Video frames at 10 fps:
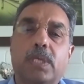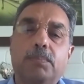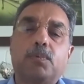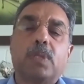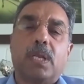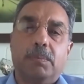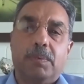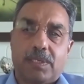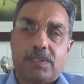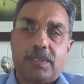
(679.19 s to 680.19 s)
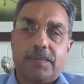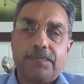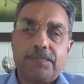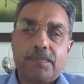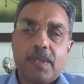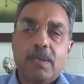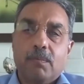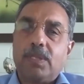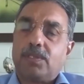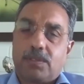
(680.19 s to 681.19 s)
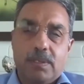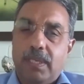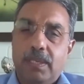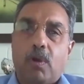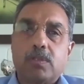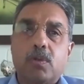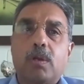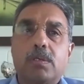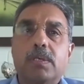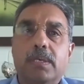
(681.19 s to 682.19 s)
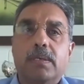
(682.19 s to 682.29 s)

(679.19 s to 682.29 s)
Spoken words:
keep to the limitation, which he was not